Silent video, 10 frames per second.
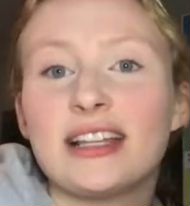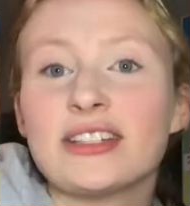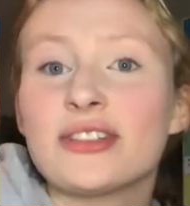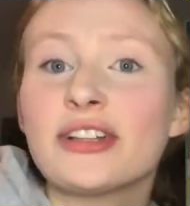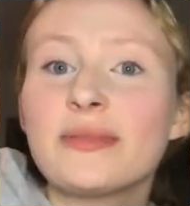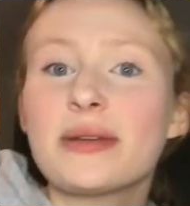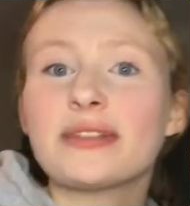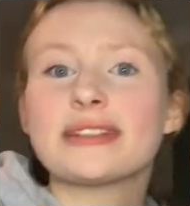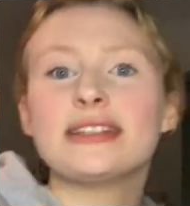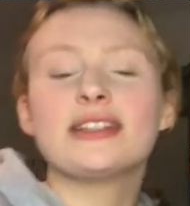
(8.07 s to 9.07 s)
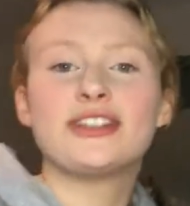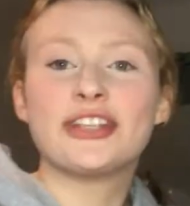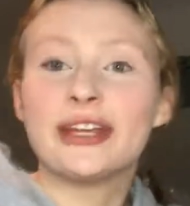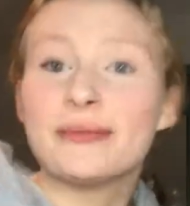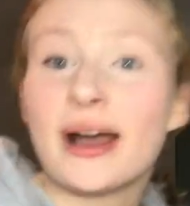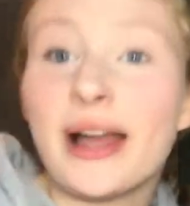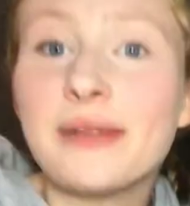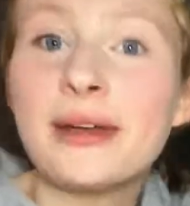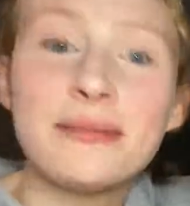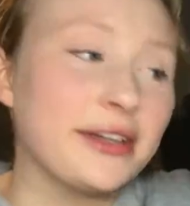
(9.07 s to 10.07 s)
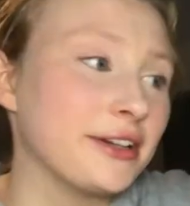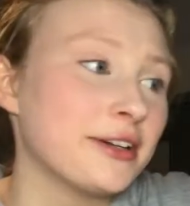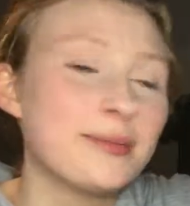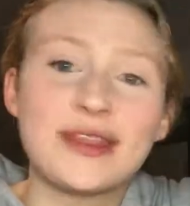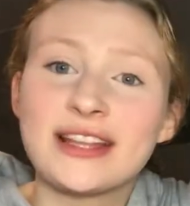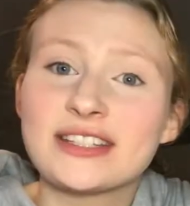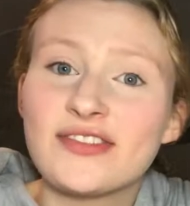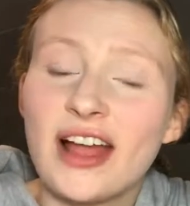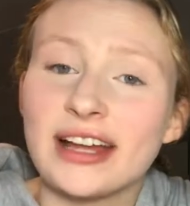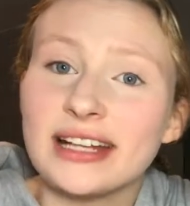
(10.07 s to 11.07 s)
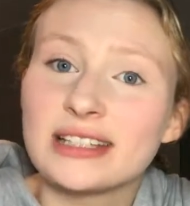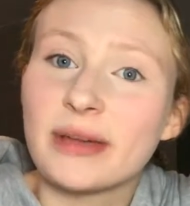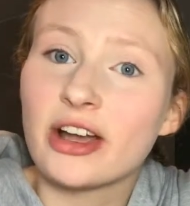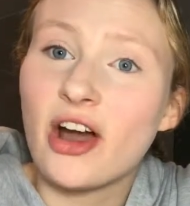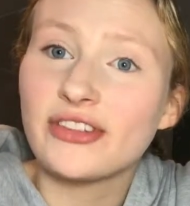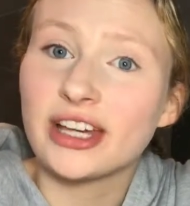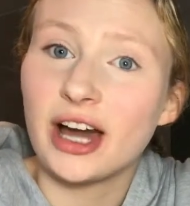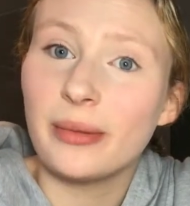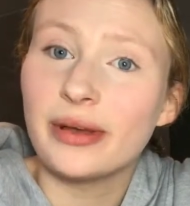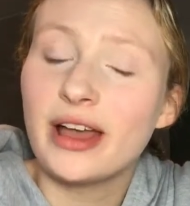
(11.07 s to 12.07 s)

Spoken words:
So you're gonna be able to see the shit behind my mirror, but that's fine, it's my coffee cup.